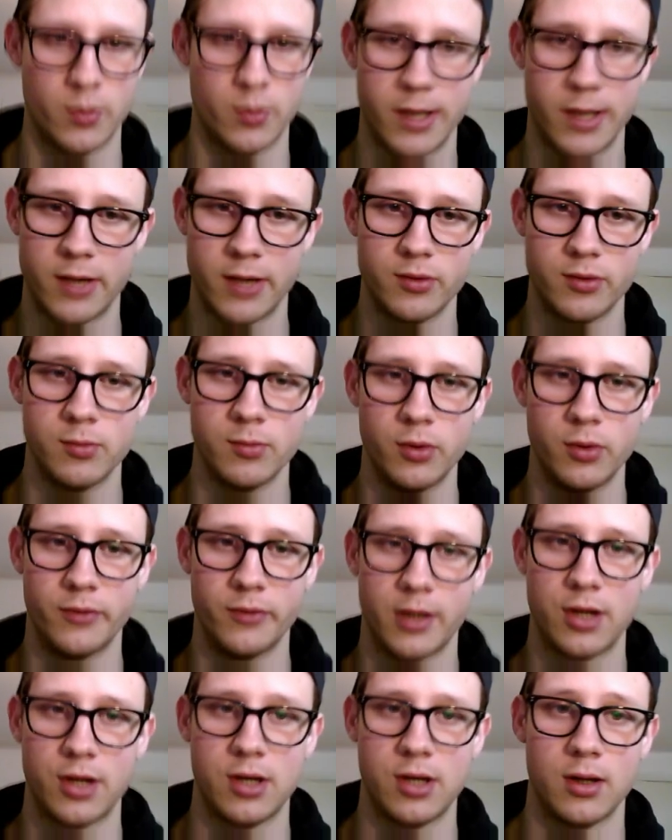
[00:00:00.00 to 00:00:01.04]
I remove
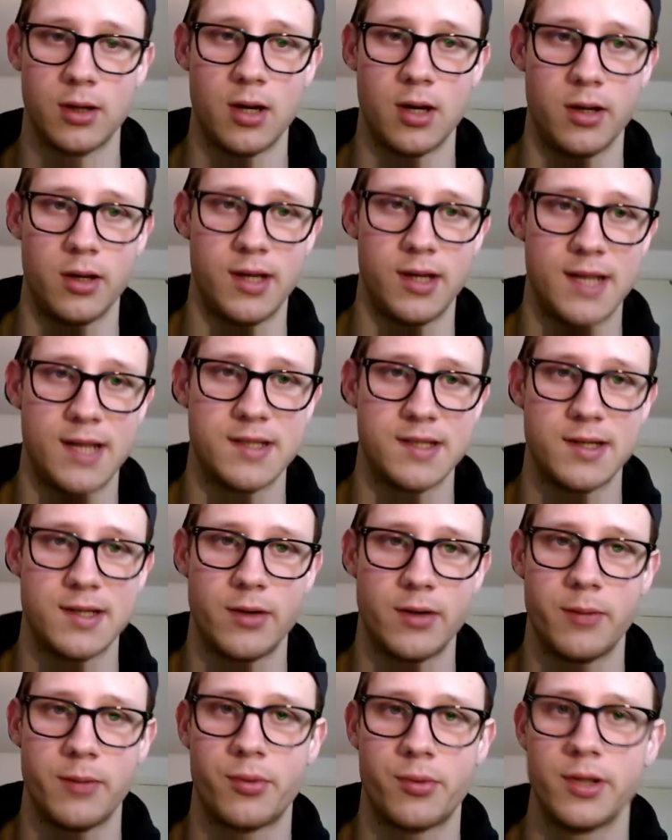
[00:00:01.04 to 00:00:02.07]
unnecessary
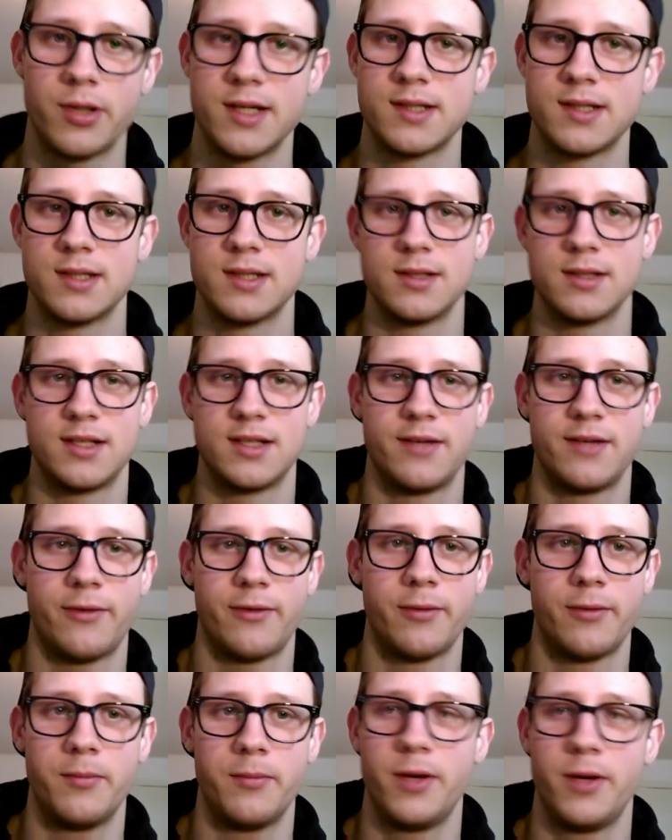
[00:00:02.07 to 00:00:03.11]
prints and stuff.
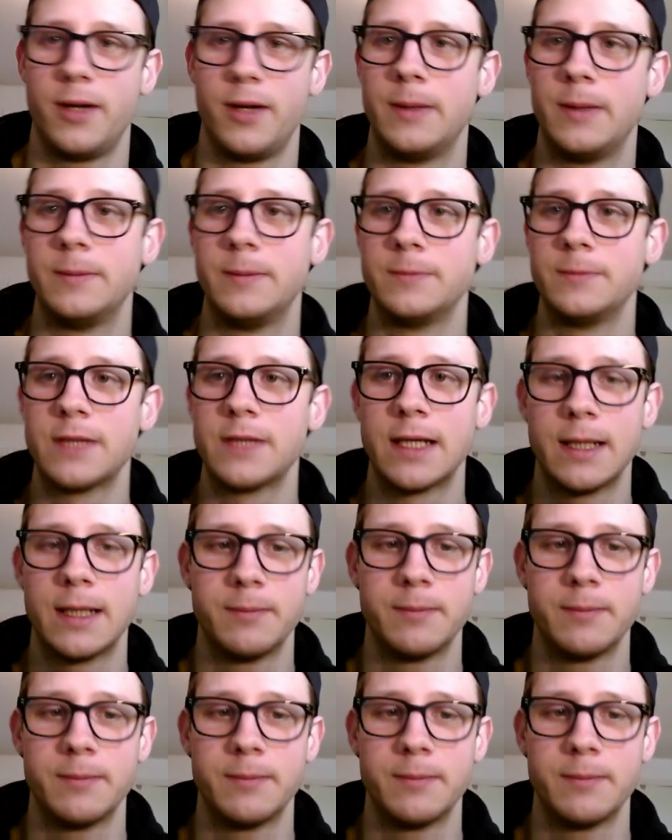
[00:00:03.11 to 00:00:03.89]
But yeah.